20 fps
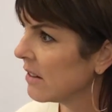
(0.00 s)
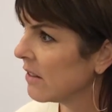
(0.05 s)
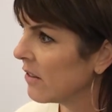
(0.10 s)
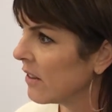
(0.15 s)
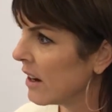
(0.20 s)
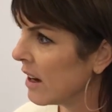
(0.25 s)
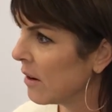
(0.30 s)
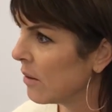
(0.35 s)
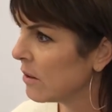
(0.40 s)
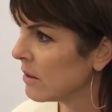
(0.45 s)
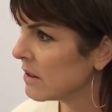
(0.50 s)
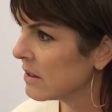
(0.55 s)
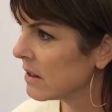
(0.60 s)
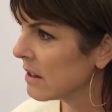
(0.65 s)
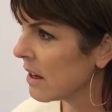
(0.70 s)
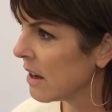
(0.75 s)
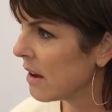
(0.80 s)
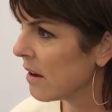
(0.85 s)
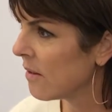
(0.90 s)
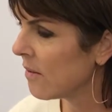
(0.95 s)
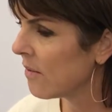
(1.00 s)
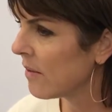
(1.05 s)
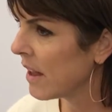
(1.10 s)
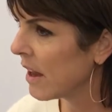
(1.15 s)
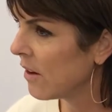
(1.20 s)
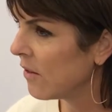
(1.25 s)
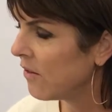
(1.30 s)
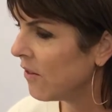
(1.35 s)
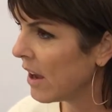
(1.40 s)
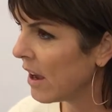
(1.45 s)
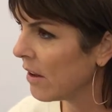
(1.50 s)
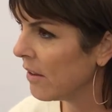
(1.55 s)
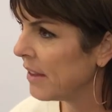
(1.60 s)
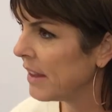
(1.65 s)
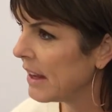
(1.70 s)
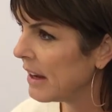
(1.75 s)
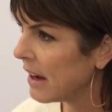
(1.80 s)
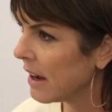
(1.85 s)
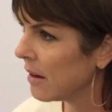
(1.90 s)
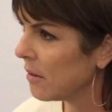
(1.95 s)
And I found
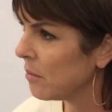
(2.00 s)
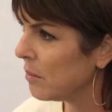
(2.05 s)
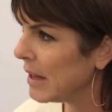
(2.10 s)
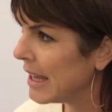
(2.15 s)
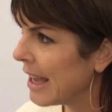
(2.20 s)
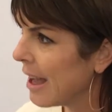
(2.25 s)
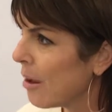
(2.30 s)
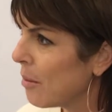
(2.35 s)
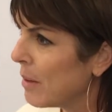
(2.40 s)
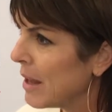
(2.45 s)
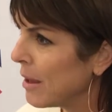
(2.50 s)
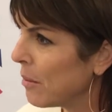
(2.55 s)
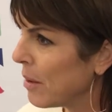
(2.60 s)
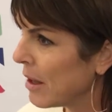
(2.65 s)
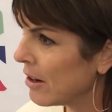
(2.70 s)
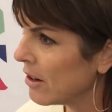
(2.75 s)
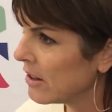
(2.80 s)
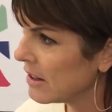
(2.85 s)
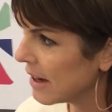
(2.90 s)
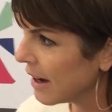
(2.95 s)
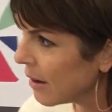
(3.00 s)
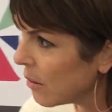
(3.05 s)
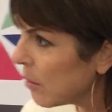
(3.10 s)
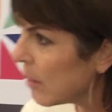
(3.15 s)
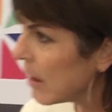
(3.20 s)
that becoming a better time